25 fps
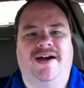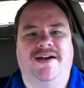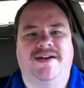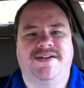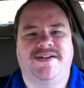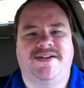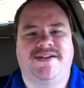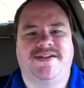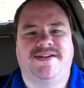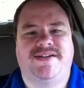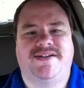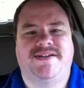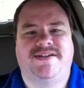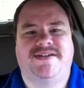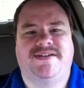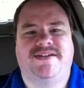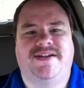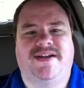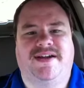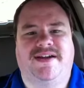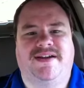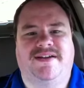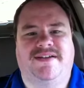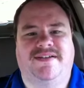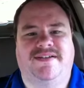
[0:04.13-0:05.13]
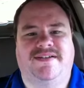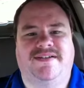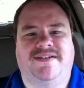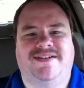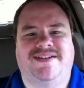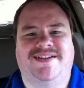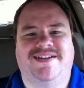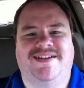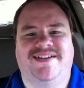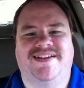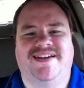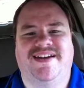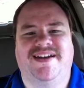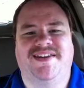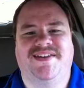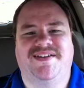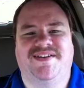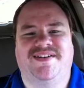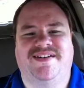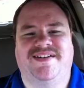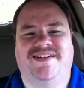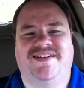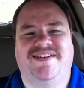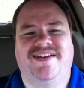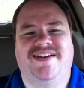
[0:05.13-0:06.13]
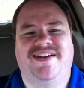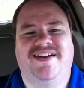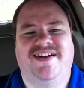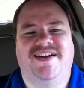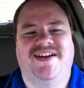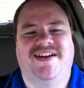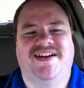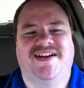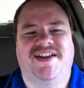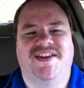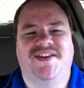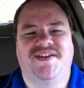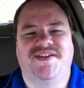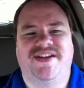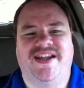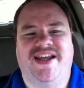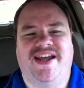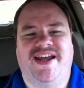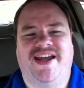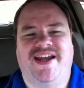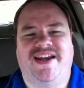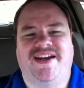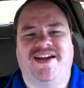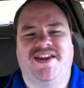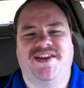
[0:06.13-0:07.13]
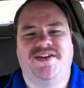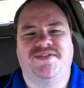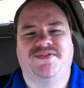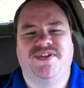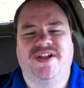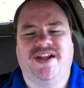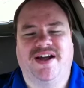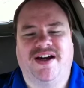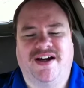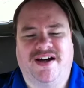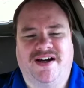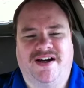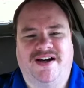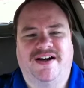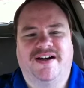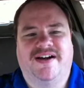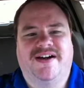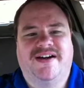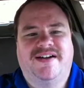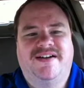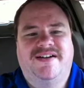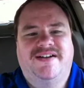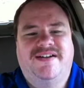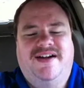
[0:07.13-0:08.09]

Just another day, another vlog.